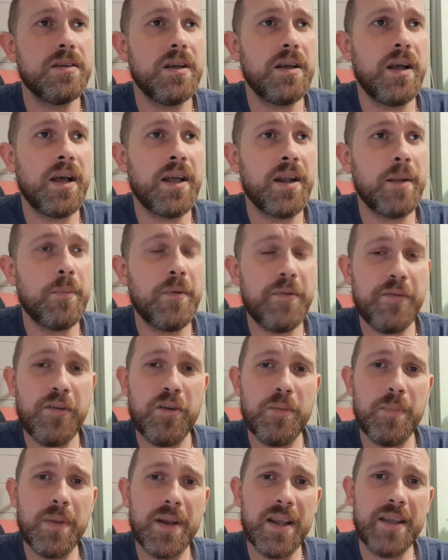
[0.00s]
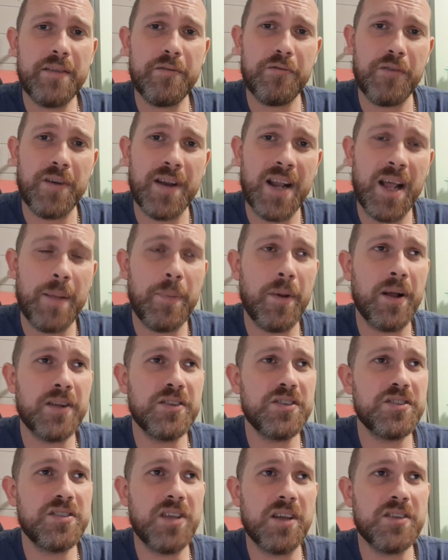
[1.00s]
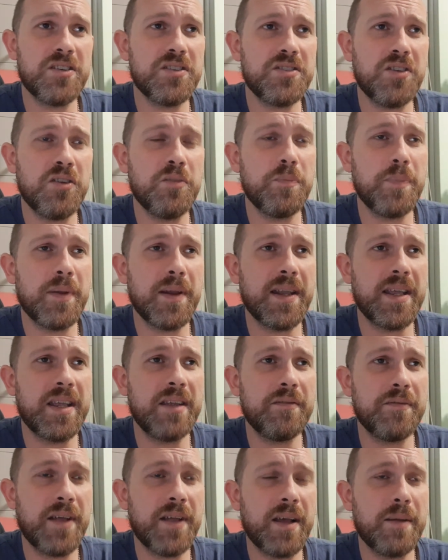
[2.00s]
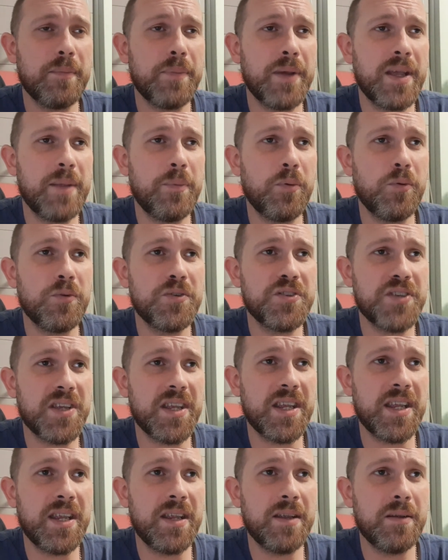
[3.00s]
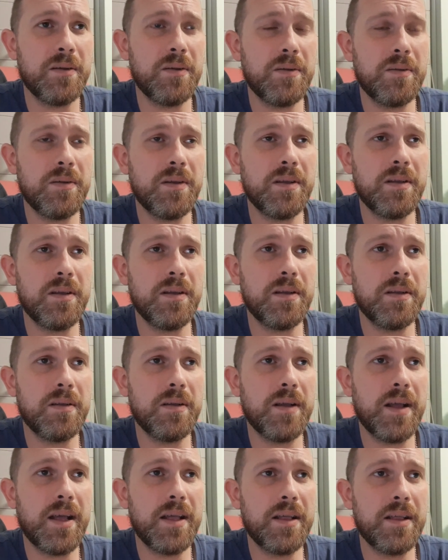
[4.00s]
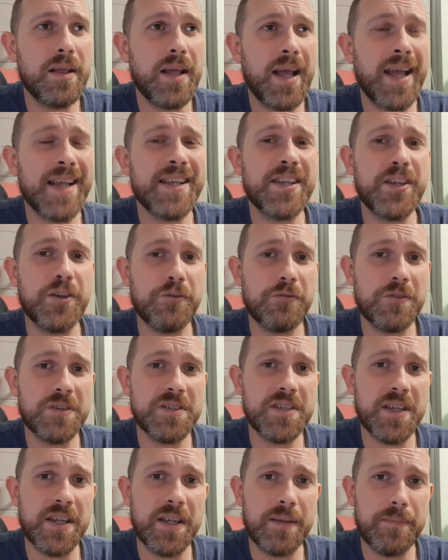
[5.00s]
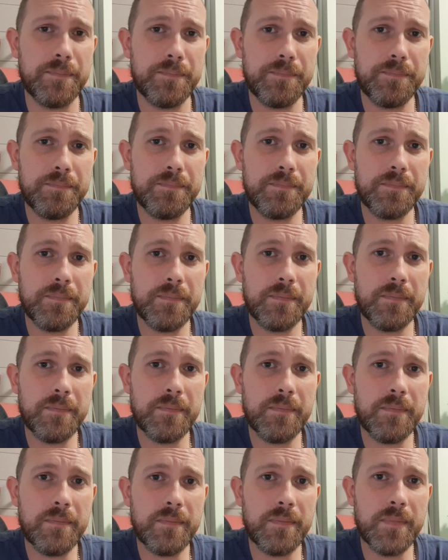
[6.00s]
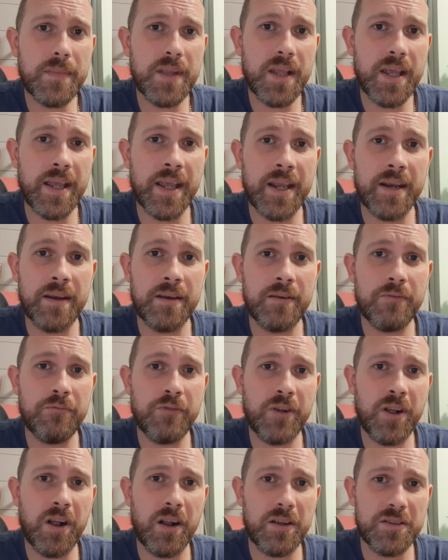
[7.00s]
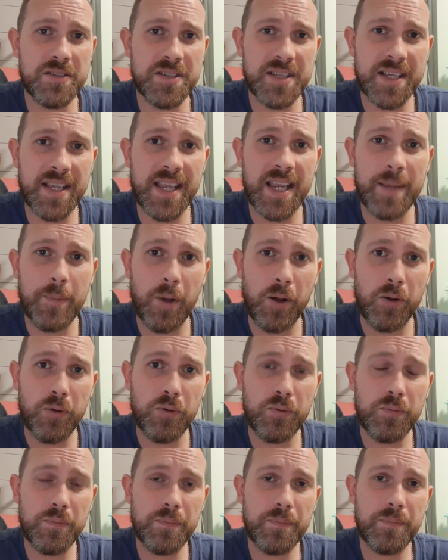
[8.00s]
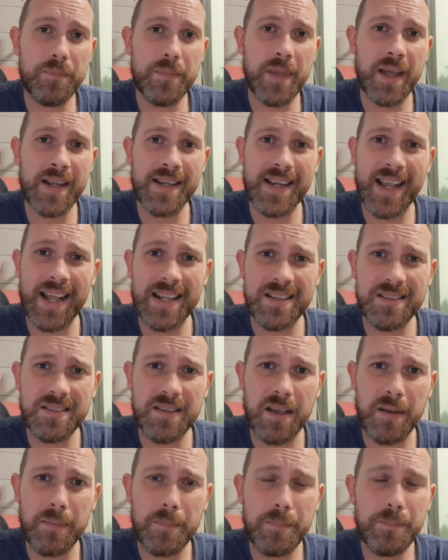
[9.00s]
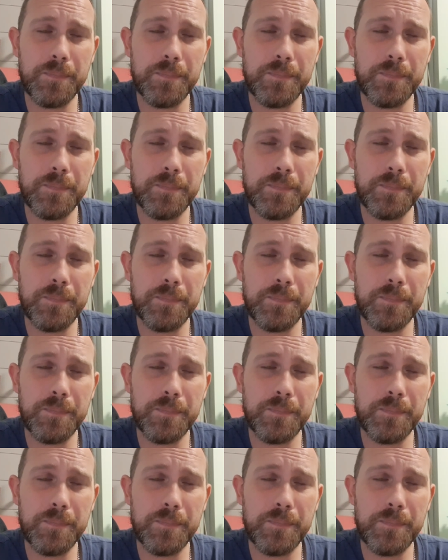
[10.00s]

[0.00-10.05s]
and I'm a firm believer in that. But I just don't believe that people see accuracy in regards to chemo and cancer.